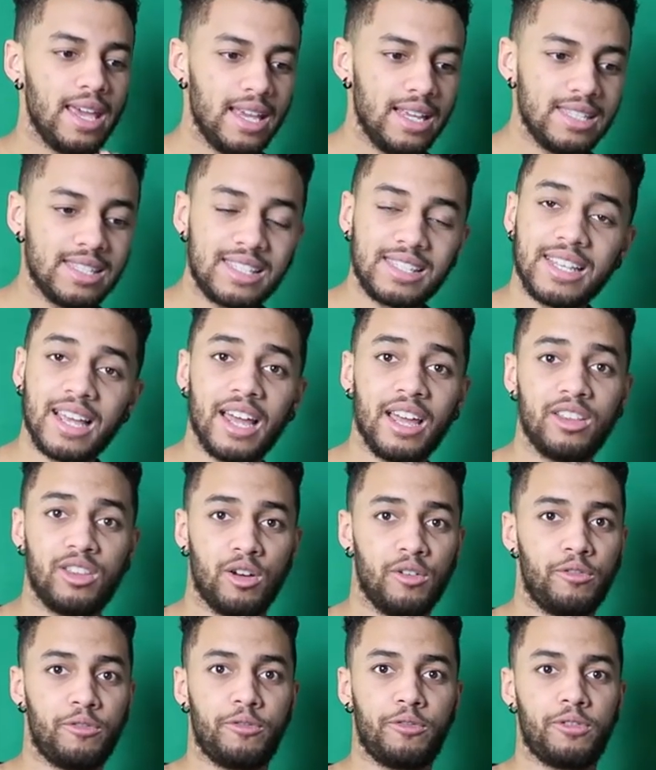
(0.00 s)

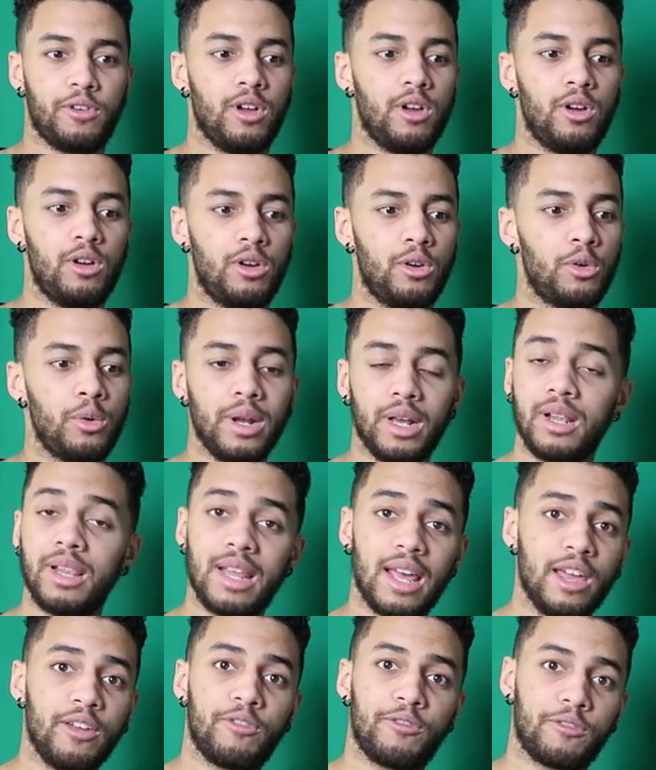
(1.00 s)
inside of a real
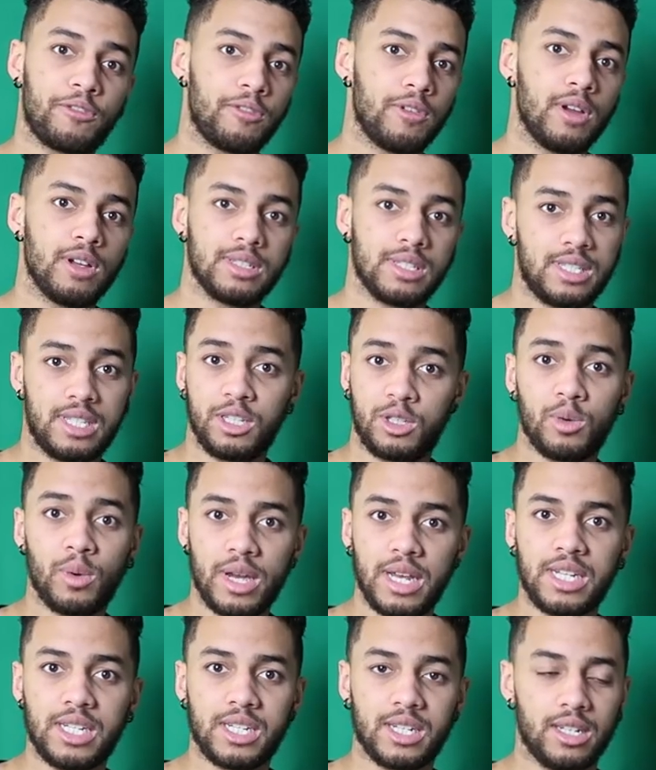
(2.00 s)
life
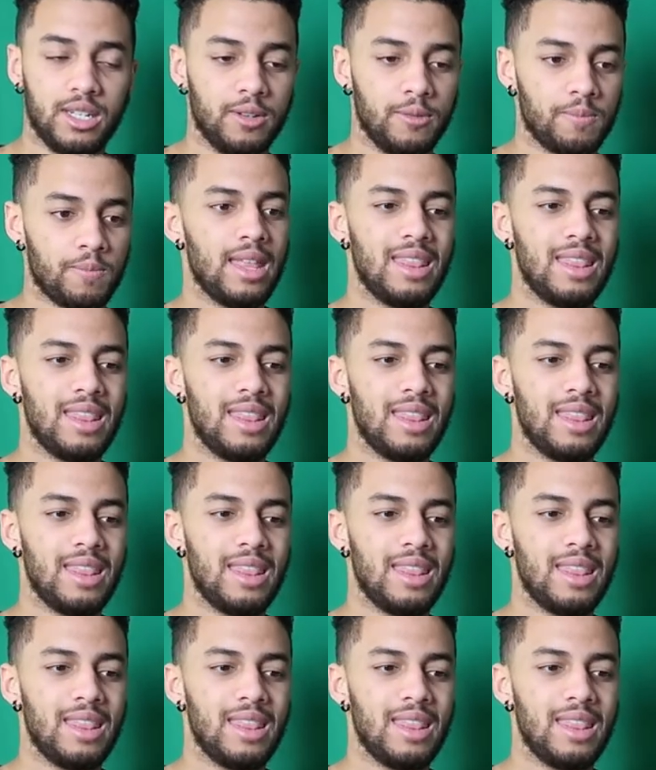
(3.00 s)
situation,